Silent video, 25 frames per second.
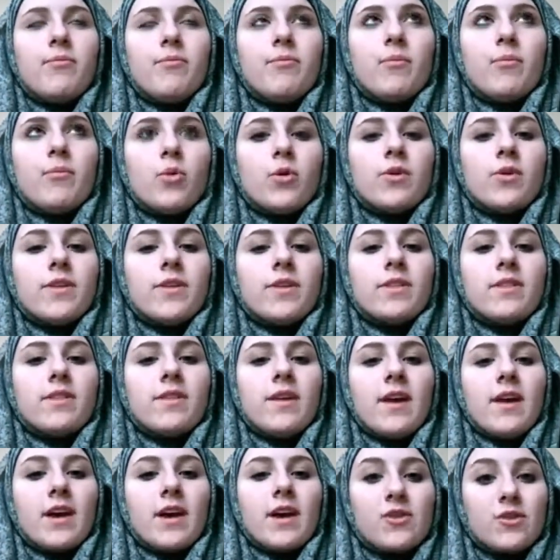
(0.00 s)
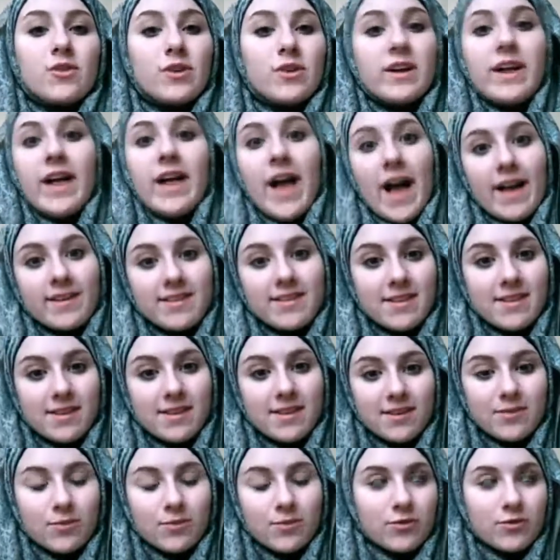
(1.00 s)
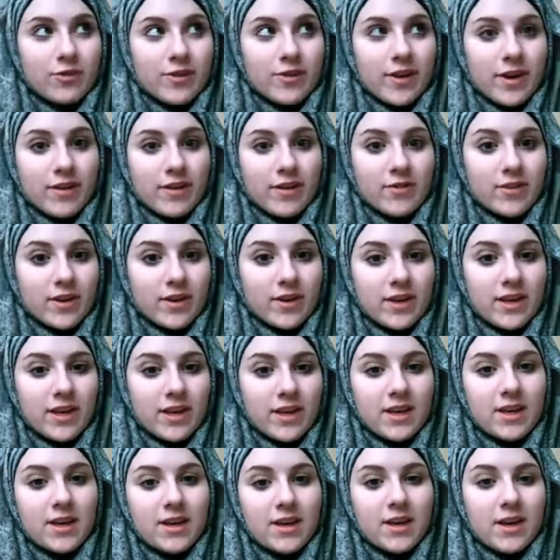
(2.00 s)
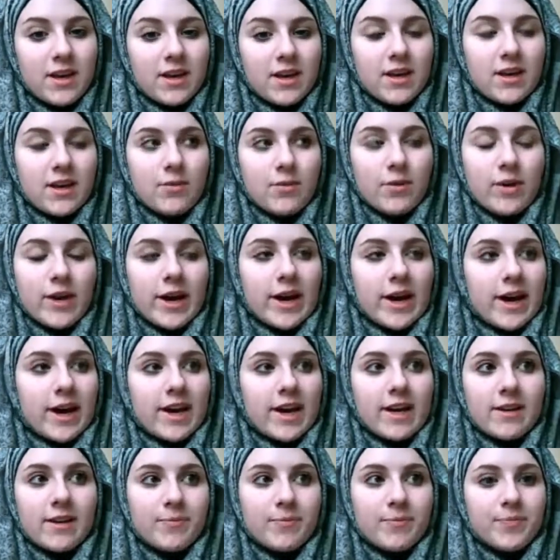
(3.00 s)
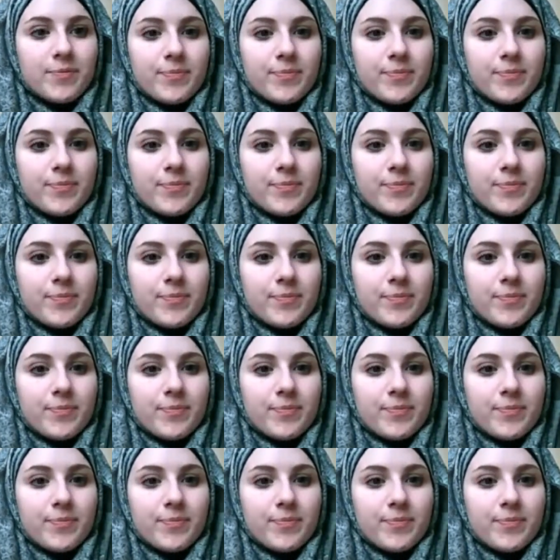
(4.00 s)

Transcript: more than the actual classes, which was kind of sucky. We got